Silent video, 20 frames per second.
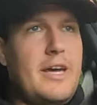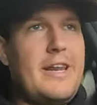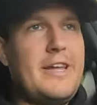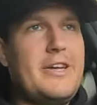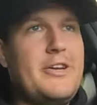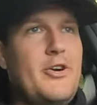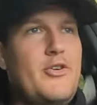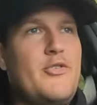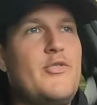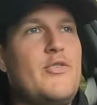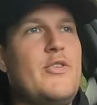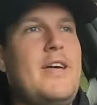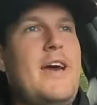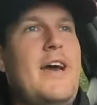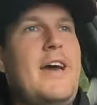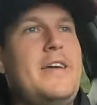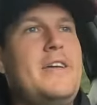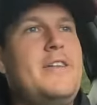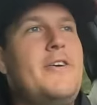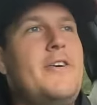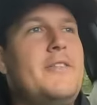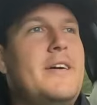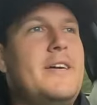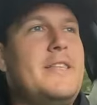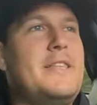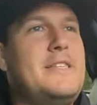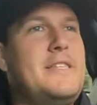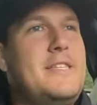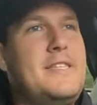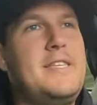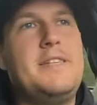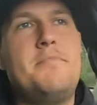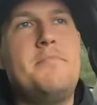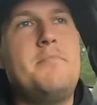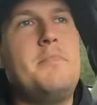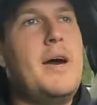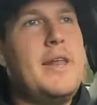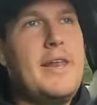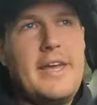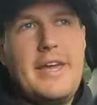kinda go for that, you know, like this
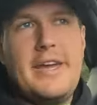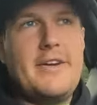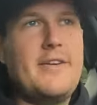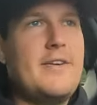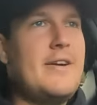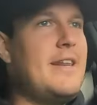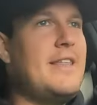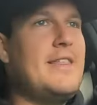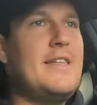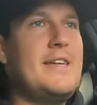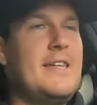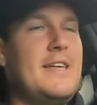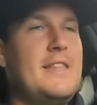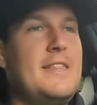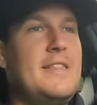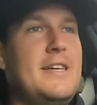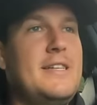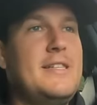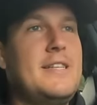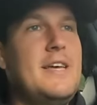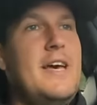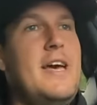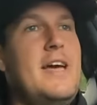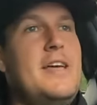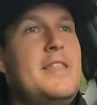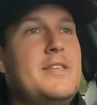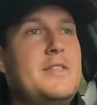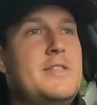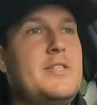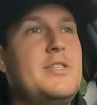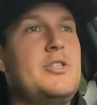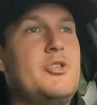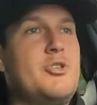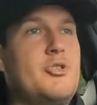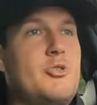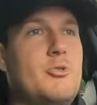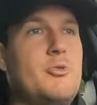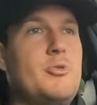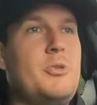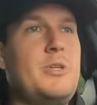isn't mudding or anything like this. This is
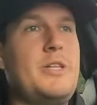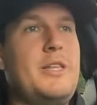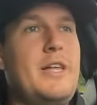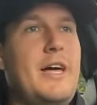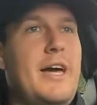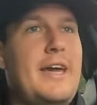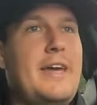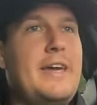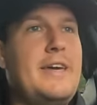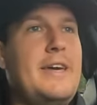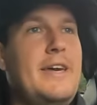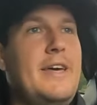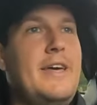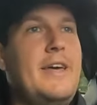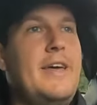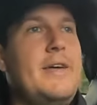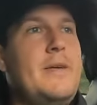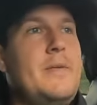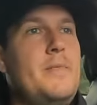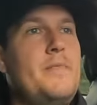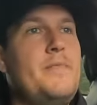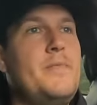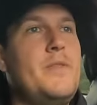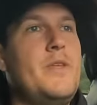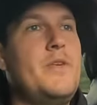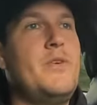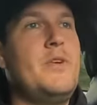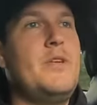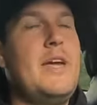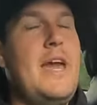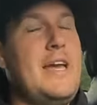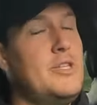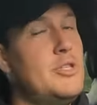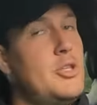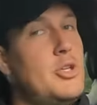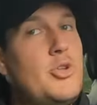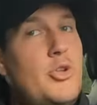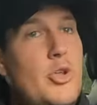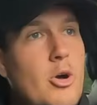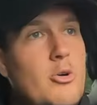truly like
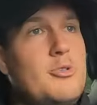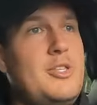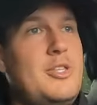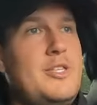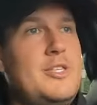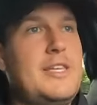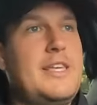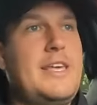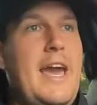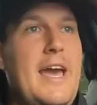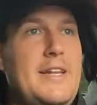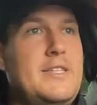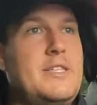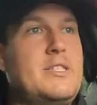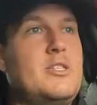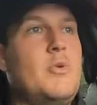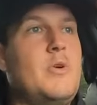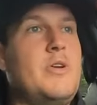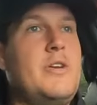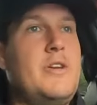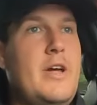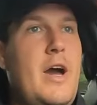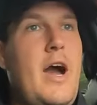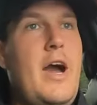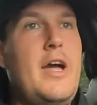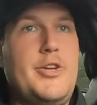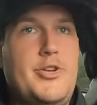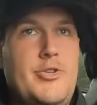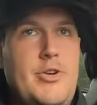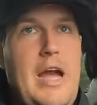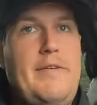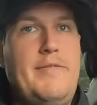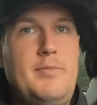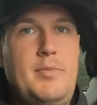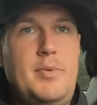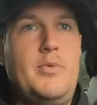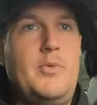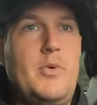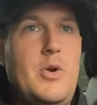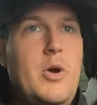as close as it gets to a
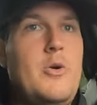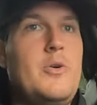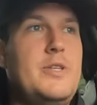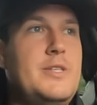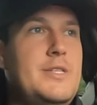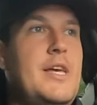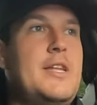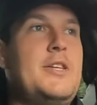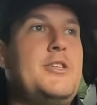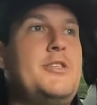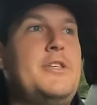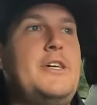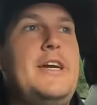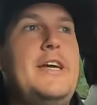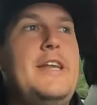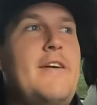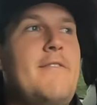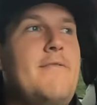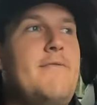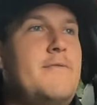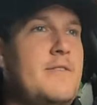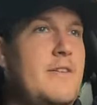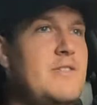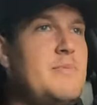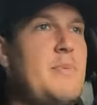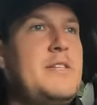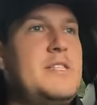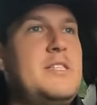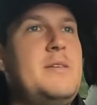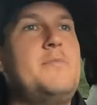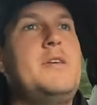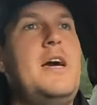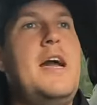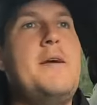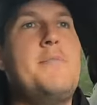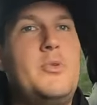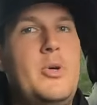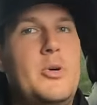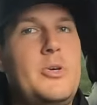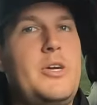non-drivable road, essentially. And I've, I've spent some
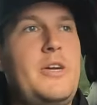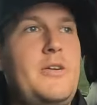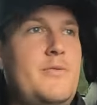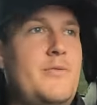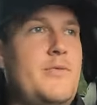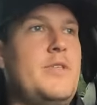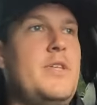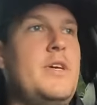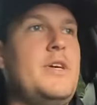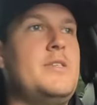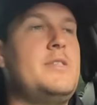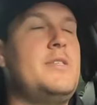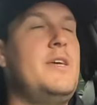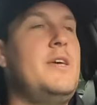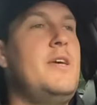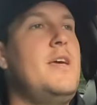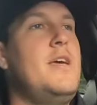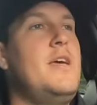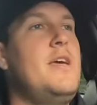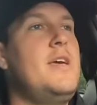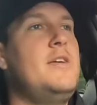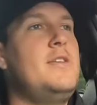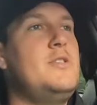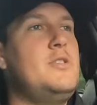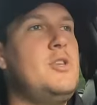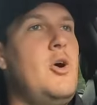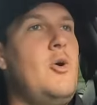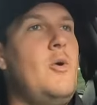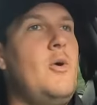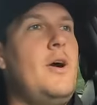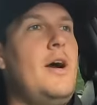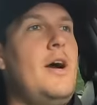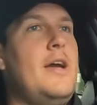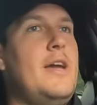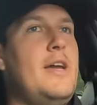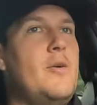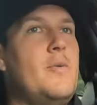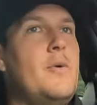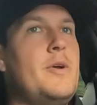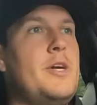time looking for this. So uh,
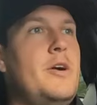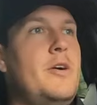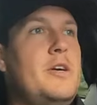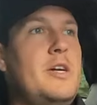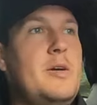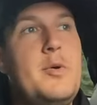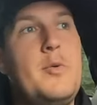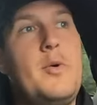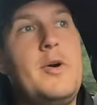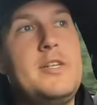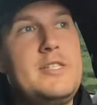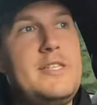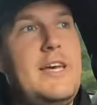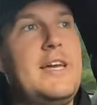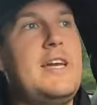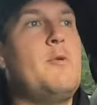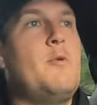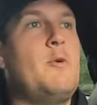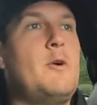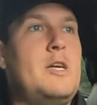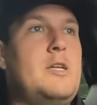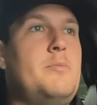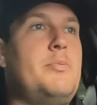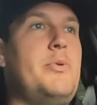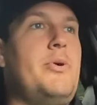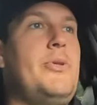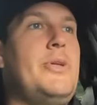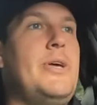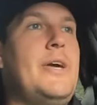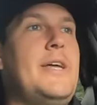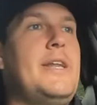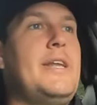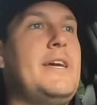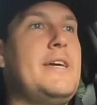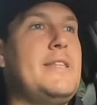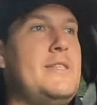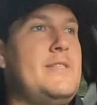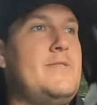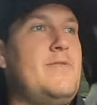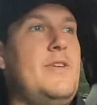here we go. Give me one second. We're gonna pull in and
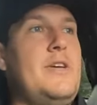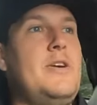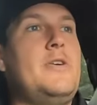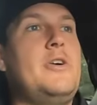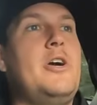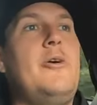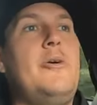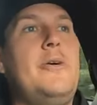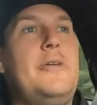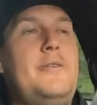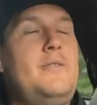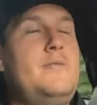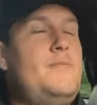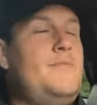get this video going. All